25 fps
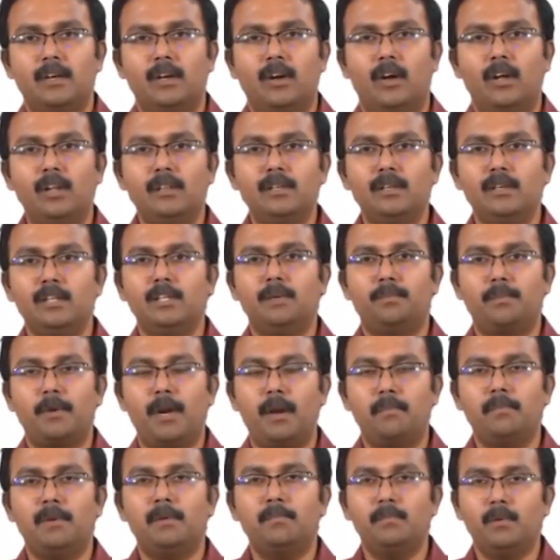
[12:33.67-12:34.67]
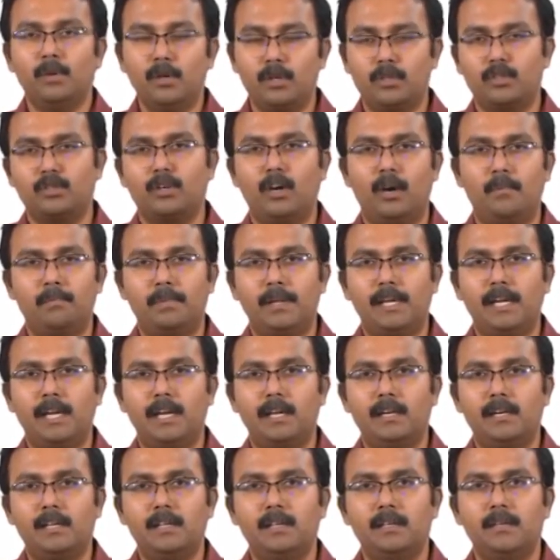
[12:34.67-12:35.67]
Although the problem looks
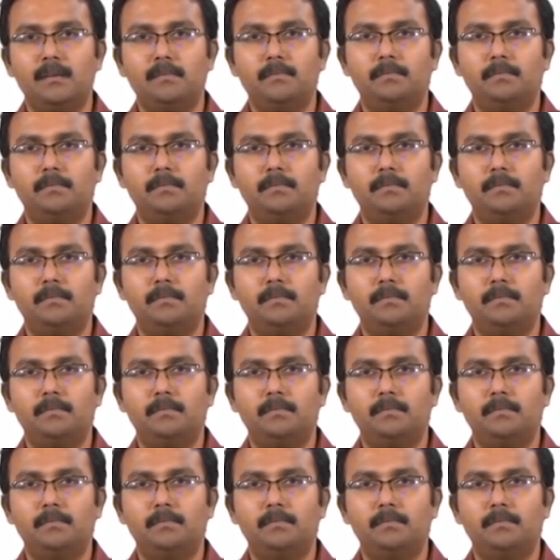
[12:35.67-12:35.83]
complicated,